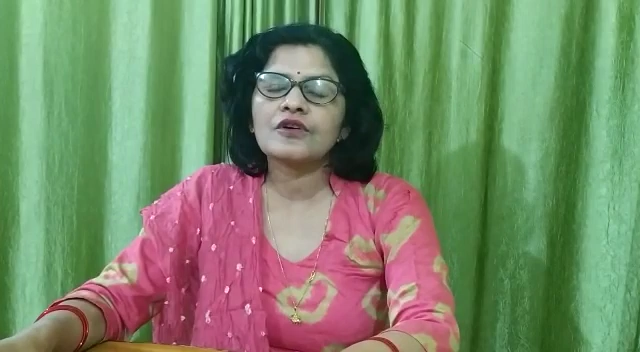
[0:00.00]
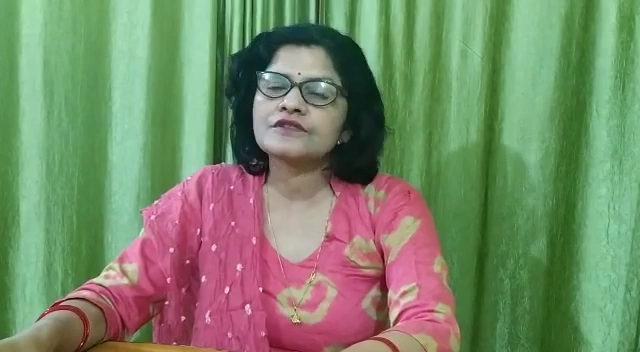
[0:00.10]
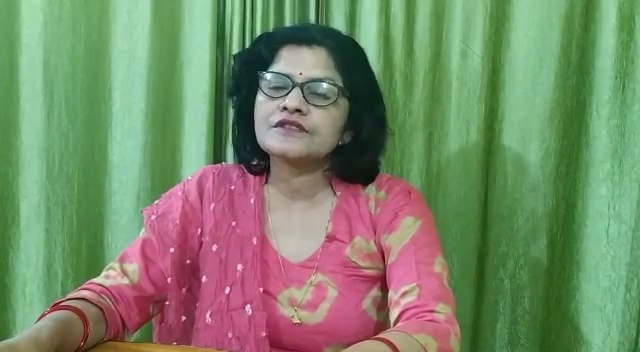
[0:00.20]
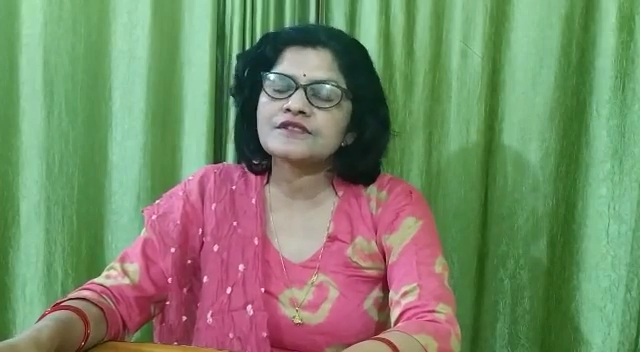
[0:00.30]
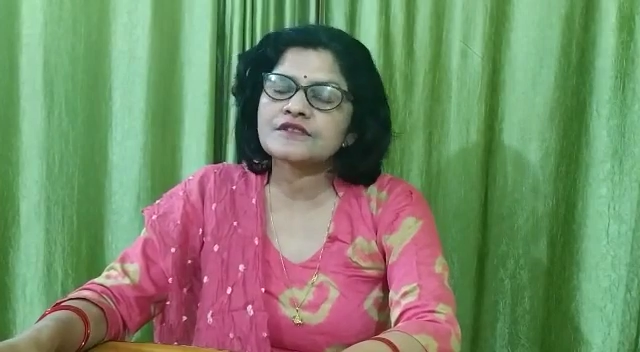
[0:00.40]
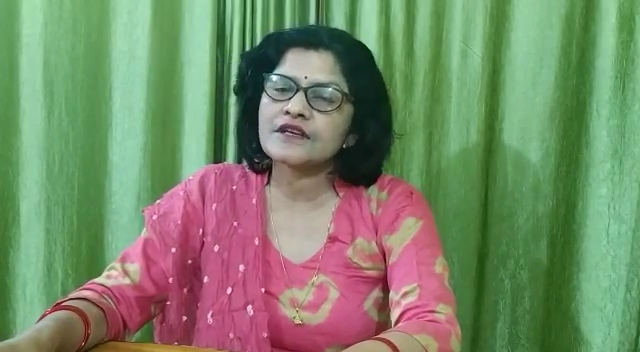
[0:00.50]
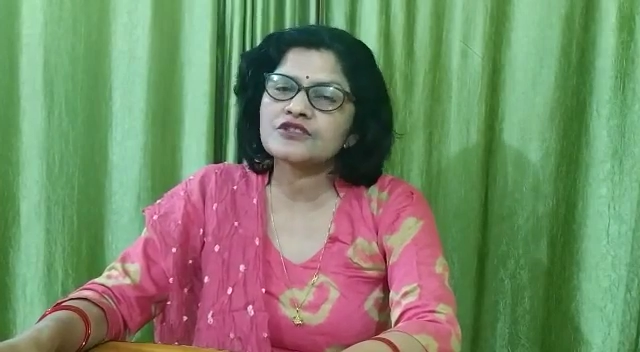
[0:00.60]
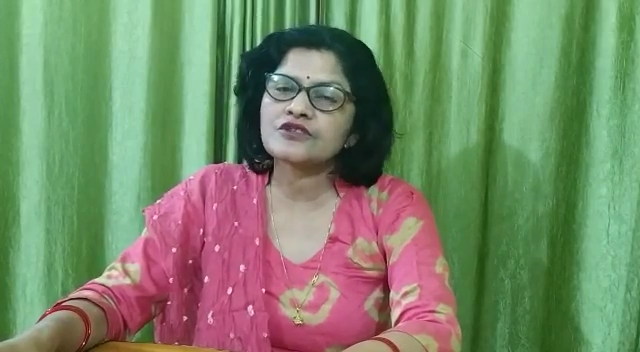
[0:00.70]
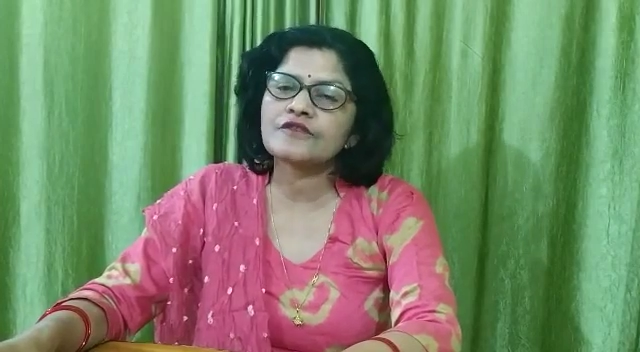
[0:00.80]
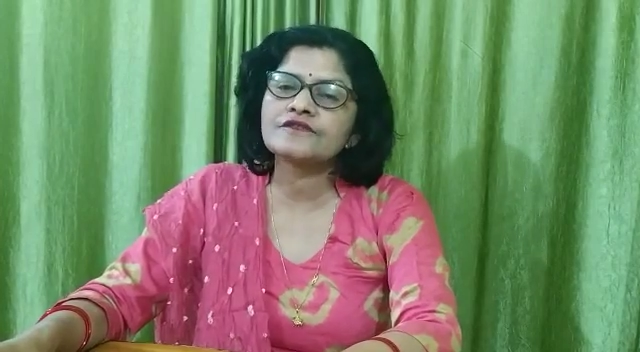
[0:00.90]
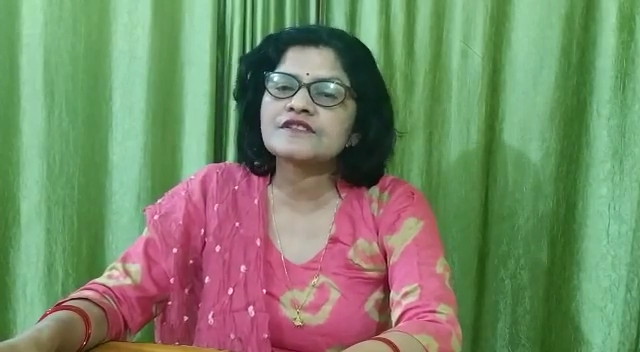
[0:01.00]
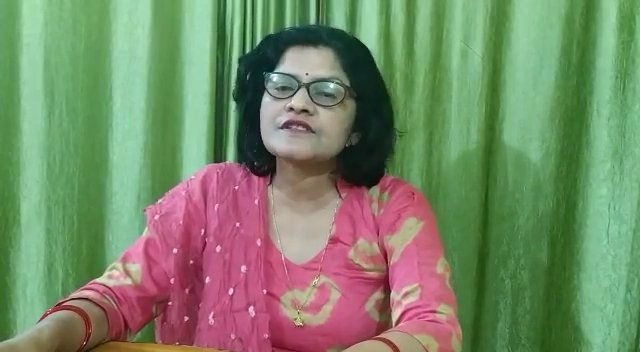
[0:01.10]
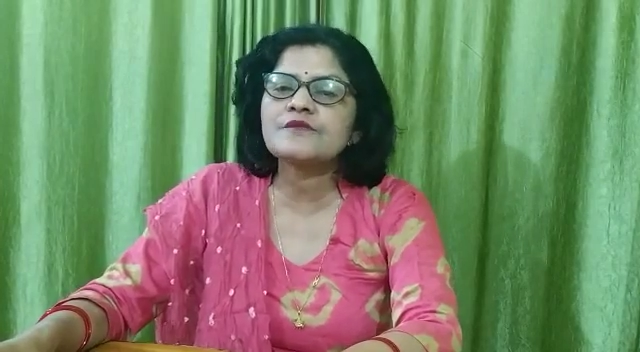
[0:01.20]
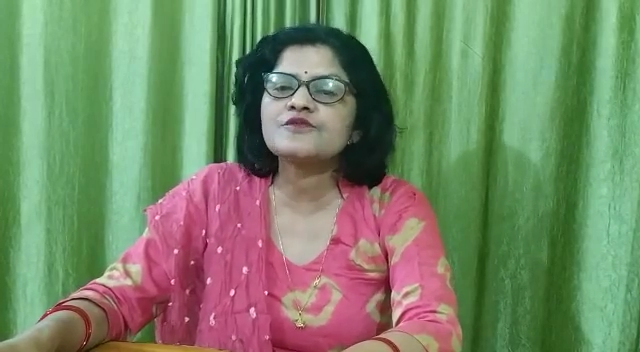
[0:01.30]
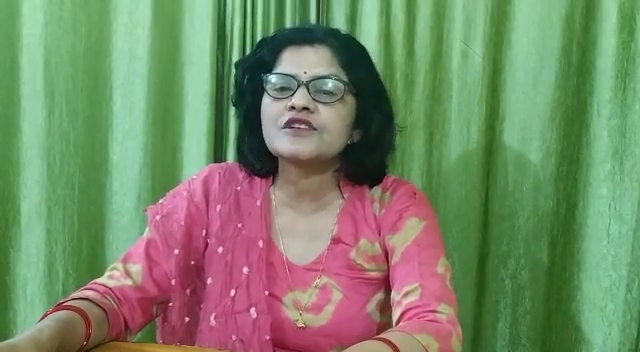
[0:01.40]
or the state of the
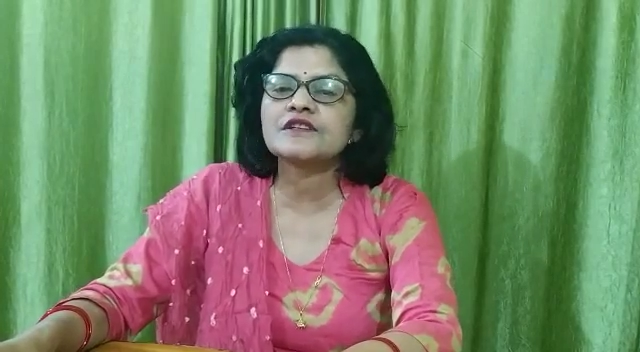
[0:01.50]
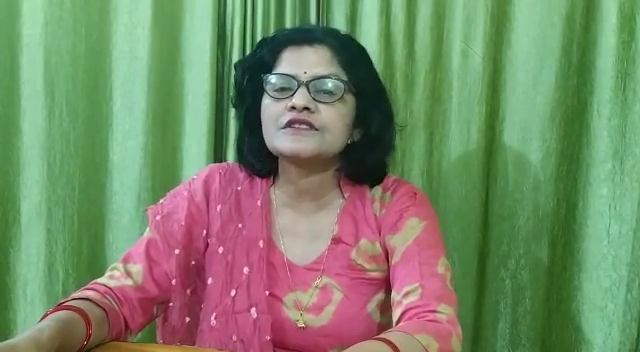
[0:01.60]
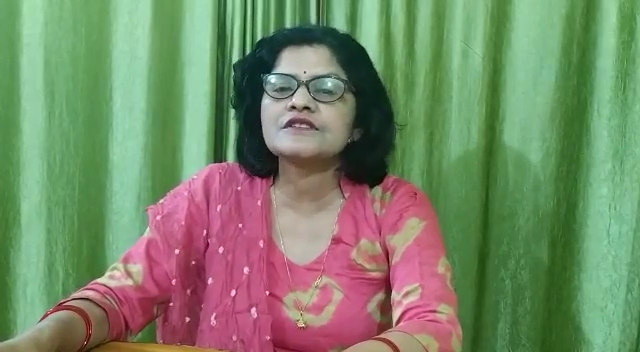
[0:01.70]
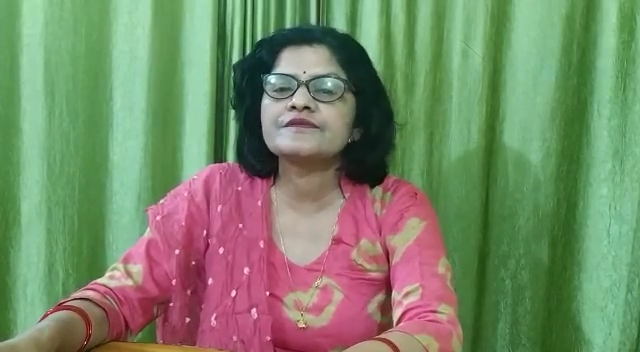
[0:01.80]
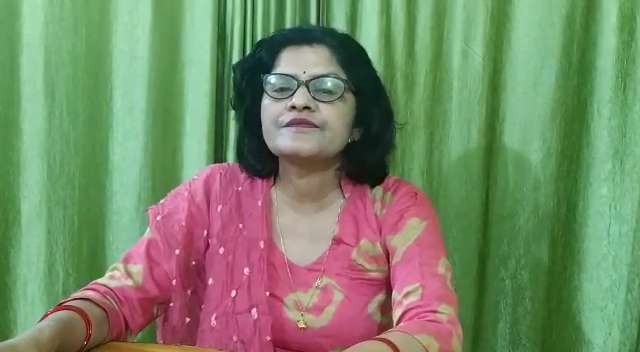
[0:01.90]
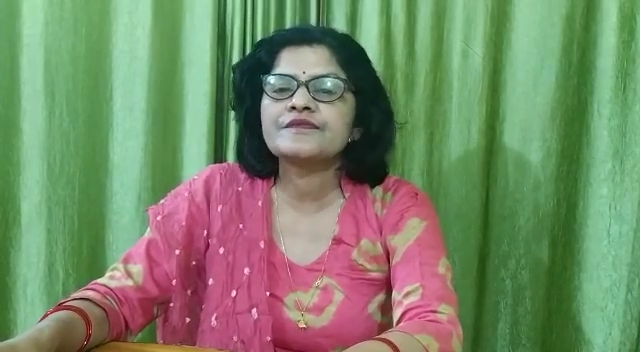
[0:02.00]
subject.